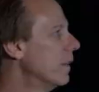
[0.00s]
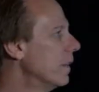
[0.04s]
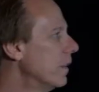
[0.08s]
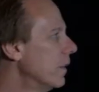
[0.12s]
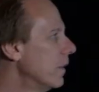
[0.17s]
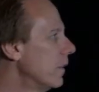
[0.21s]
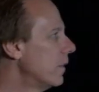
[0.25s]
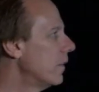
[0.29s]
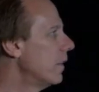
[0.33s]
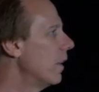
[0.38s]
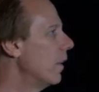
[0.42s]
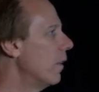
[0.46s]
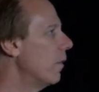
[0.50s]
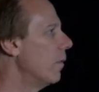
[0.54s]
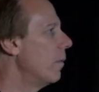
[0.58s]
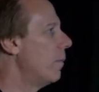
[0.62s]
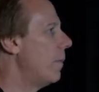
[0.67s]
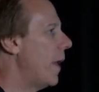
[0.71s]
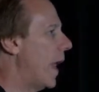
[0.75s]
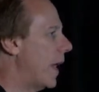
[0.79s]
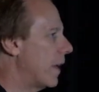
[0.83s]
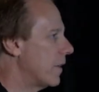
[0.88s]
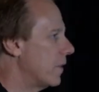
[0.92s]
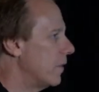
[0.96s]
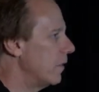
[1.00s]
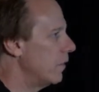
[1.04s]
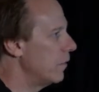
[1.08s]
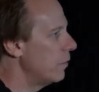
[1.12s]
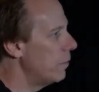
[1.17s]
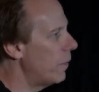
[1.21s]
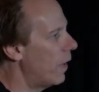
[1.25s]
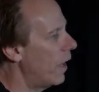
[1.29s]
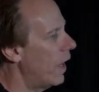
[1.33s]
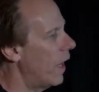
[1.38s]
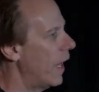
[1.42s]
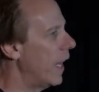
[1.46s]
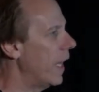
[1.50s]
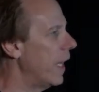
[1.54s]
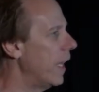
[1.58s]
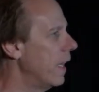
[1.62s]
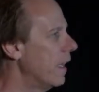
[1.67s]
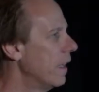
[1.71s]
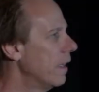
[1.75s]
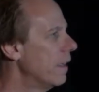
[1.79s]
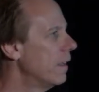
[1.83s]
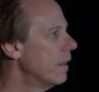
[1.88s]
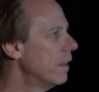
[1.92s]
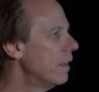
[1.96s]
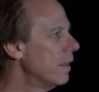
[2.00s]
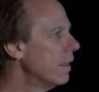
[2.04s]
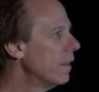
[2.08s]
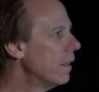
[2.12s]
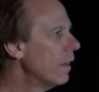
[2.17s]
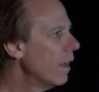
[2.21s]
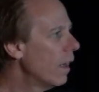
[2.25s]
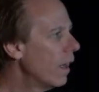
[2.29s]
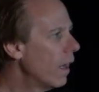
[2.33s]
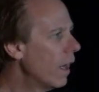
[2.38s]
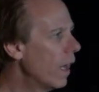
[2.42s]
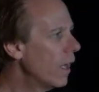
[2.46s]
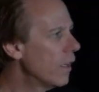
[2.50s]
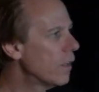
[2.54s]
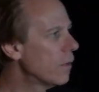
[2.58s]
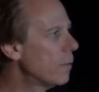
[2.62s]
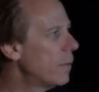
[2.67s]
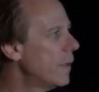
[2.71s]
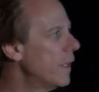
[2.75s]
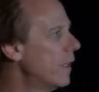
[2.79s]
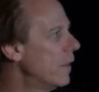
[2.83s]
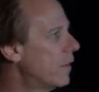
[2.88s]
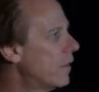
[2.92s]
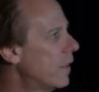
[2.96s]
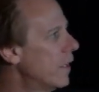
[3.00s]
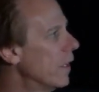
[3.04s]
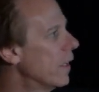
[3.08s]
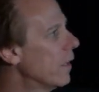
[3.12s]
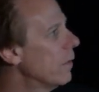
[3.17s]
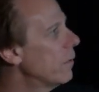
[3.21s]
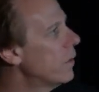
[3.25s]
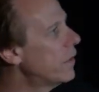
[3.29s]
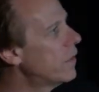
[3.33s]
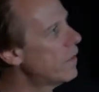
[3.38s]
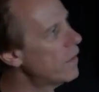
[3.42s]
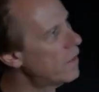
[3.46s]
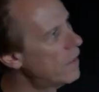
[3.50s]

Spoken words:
So back to my other piece here, which is